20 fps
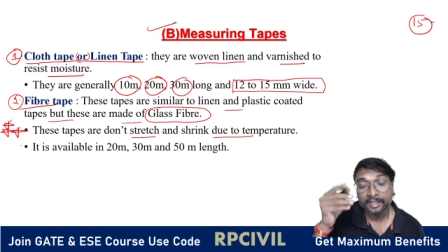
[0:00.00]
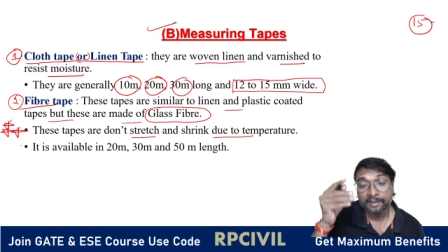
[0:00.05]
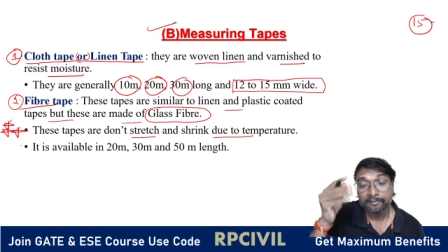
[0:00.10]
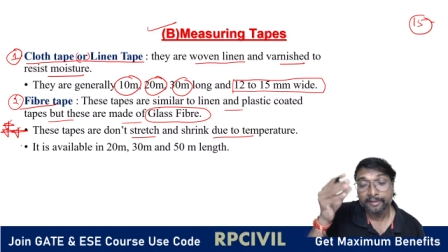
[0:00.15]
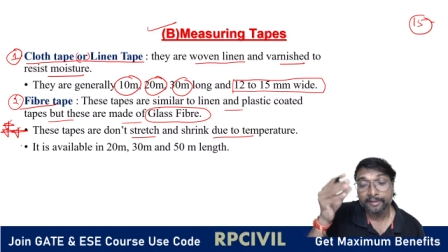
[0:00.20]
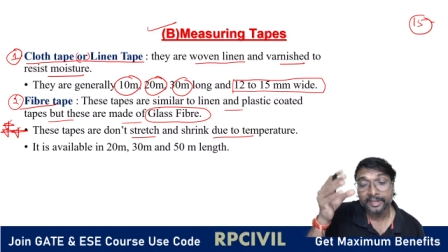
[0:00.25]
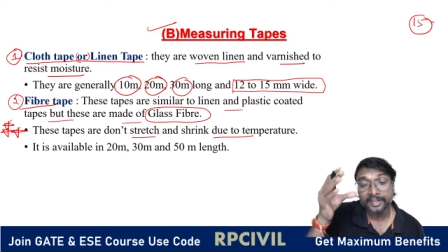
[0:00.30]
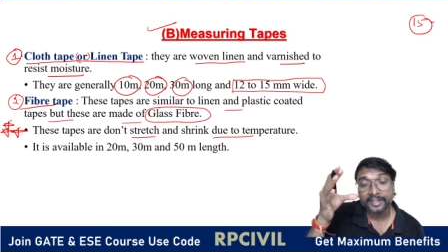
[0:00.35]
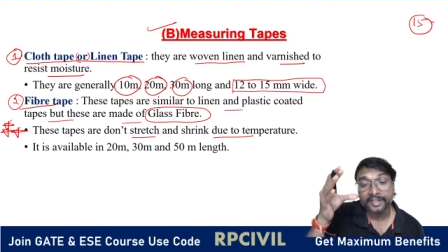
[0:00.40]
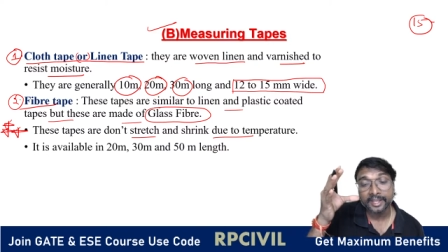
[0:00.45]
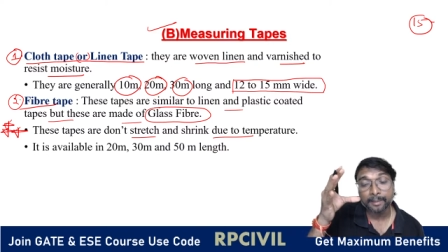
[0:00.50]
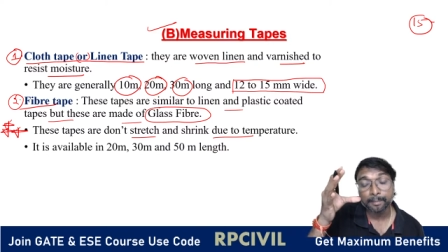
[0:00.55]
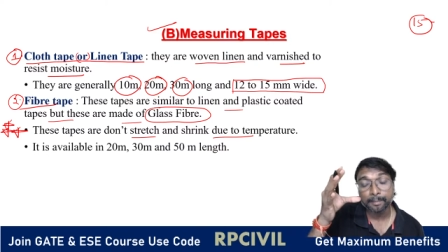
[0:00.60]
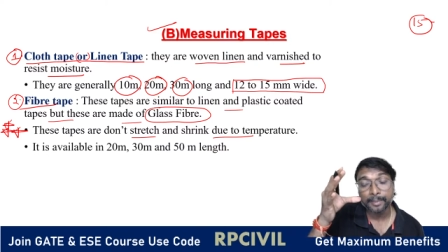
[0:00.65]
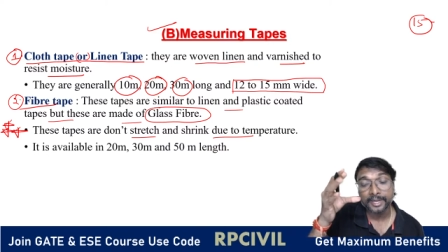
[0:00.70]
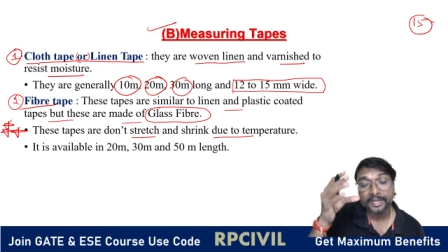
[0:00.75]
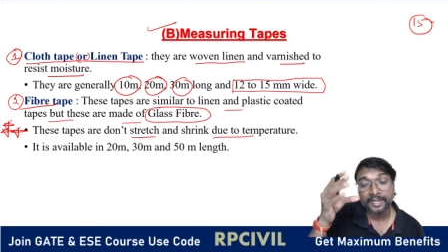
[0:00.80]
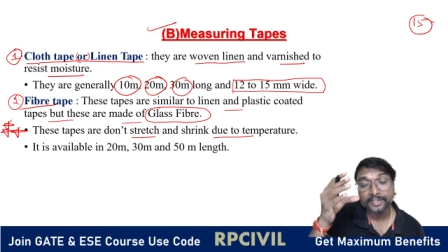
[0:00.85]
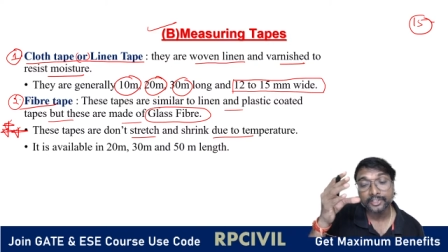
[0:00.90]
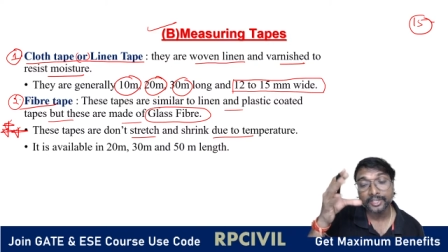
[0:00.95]
when
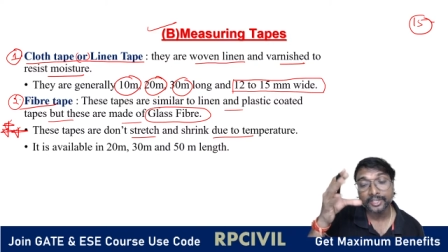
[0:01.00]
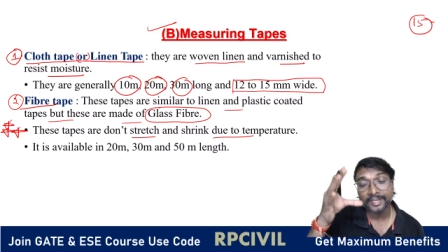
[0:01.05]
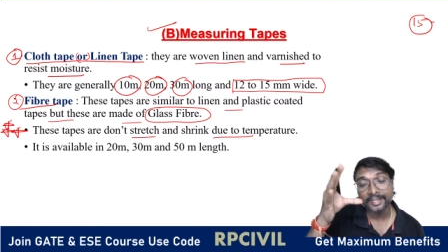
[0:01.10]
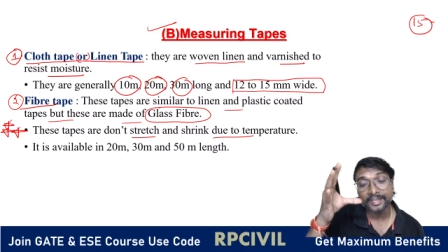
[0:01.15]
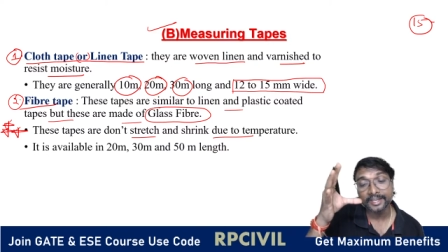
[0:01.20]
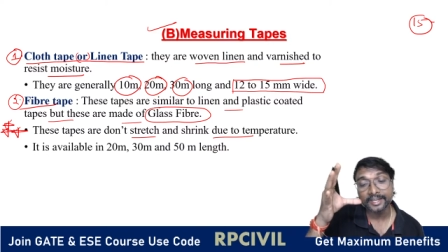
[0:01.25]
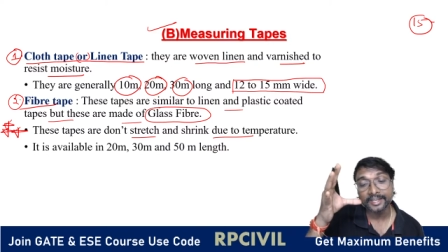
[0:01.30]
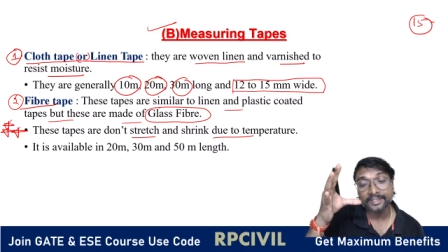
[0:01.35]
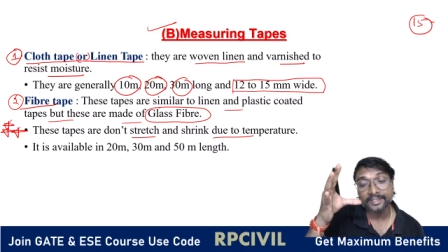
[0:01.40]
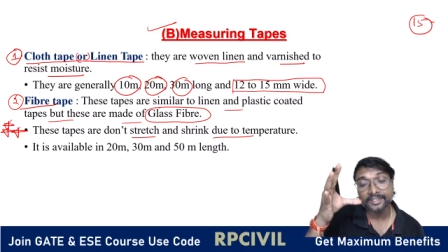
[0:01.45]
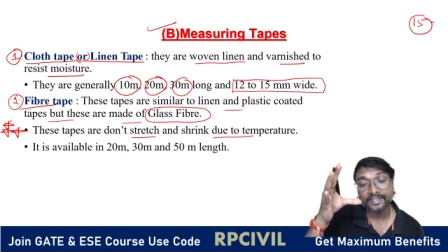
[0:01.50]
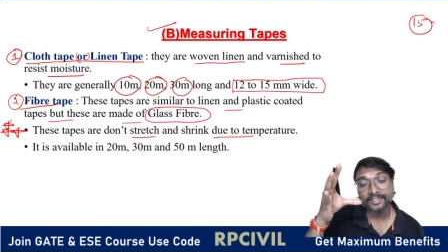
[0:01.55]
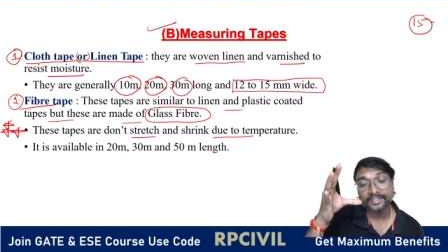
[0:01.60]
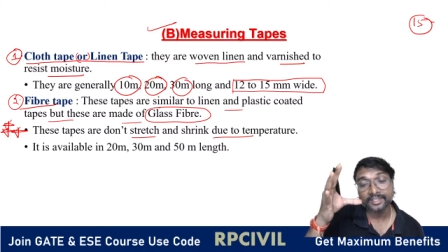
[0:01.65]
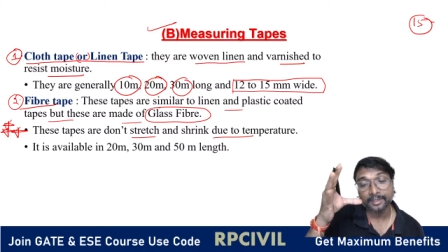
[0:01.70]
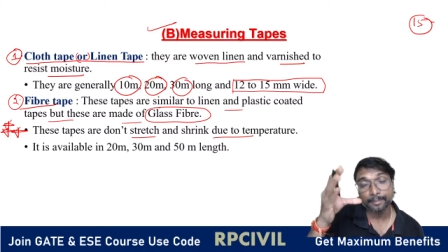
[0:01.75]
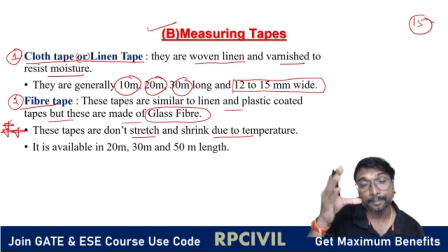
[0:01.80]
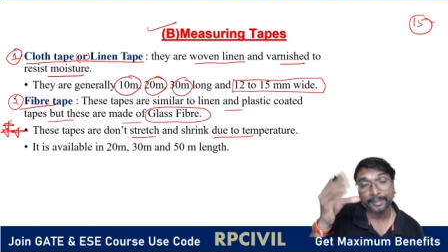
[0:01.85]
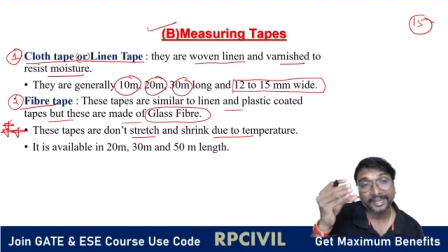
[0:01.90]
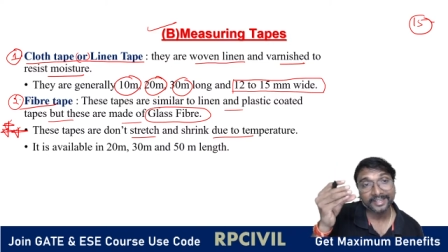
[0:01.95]
temperature increases,
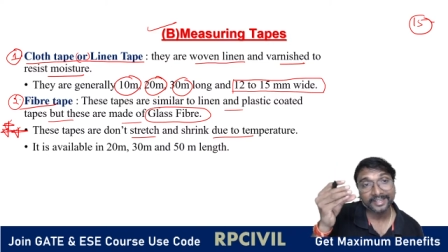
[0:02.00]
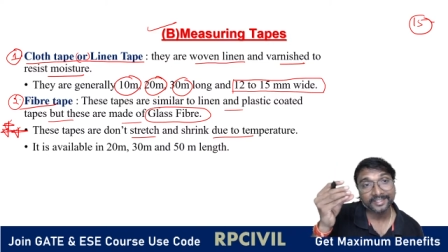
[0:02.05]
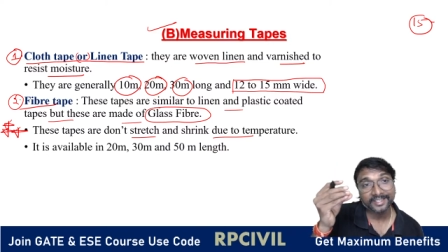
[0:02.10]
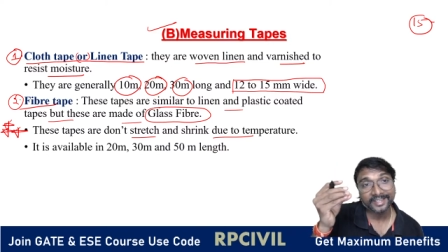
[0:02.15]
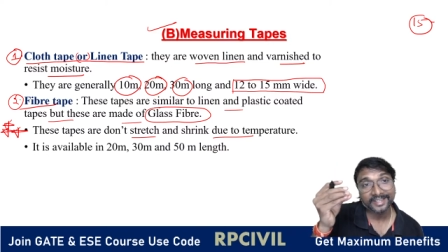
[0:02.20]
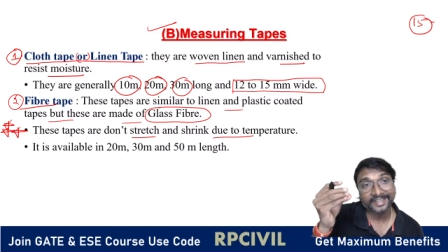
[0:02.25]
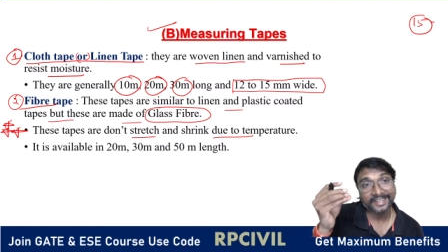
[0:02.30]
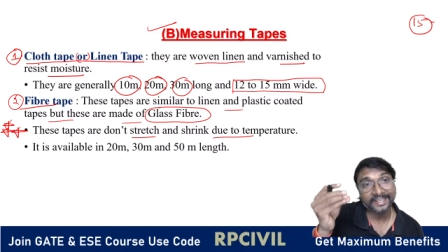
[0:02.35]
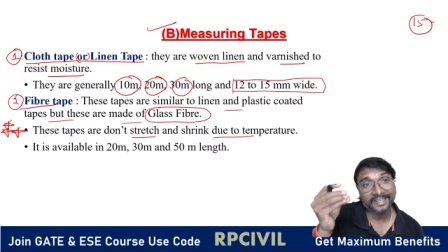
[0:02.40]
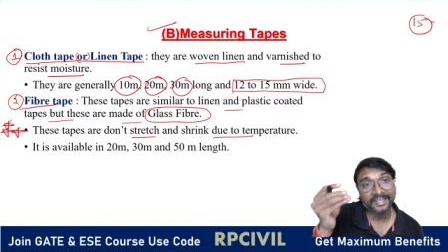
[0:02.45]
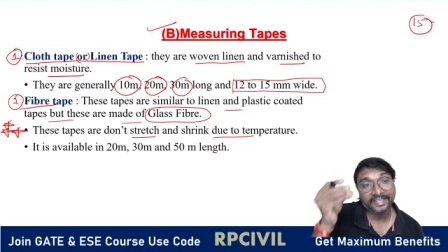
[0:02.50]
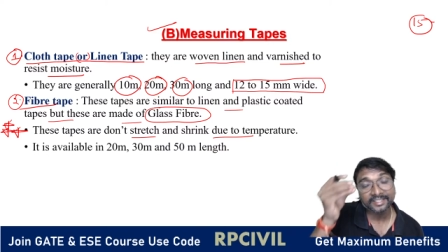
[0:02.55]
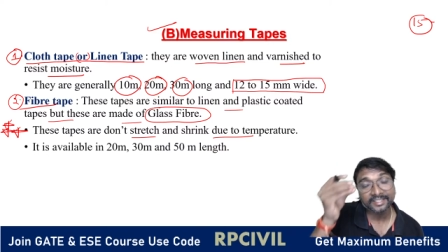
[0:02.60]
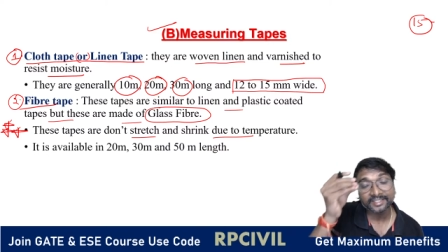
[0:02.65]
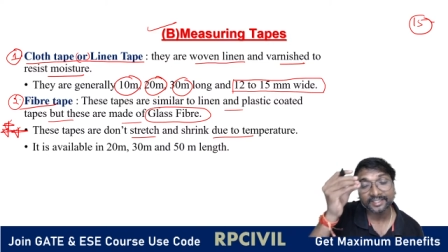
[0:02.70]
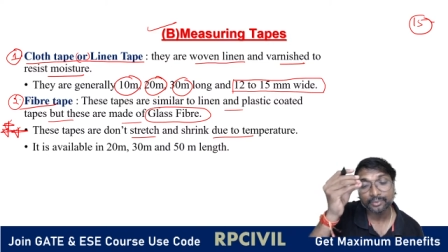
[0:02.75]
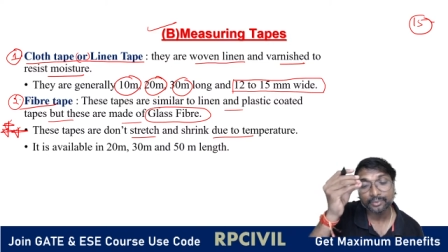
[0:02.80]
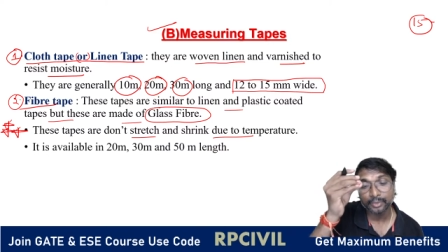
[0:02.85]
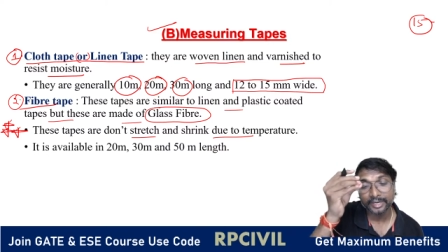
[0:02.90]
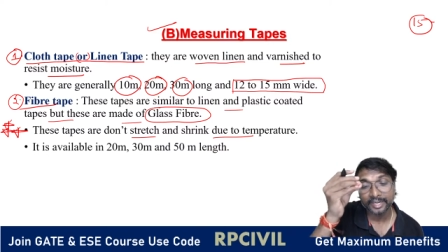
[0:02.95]
temperature
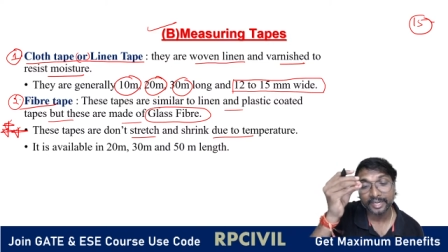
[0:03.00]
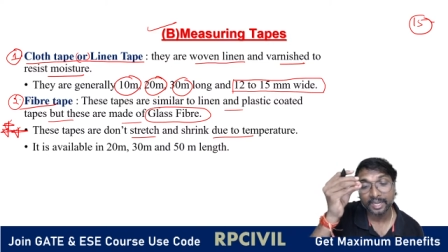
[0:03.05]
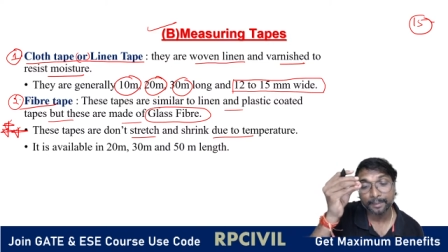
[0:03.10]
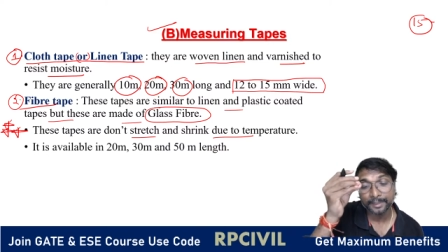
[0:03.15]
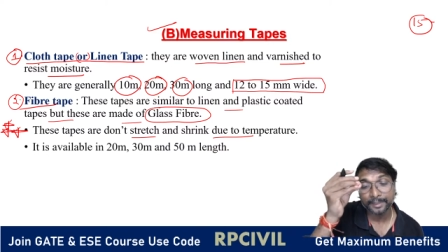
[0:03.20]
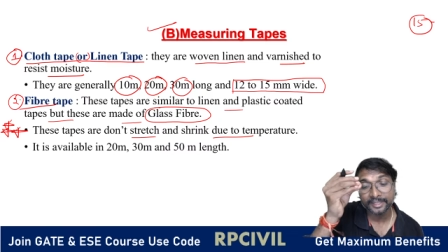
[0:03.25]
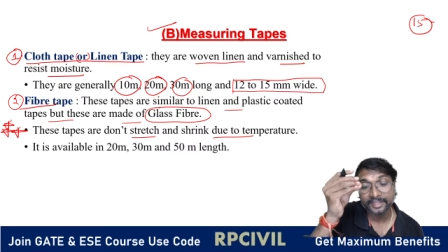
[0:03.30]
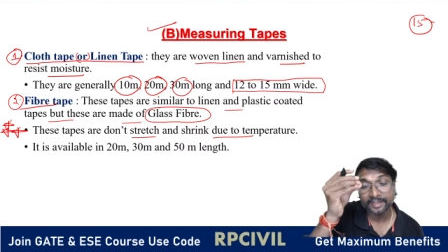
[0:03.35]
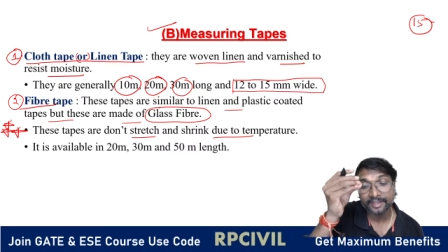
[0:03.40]
decreases, what will happen?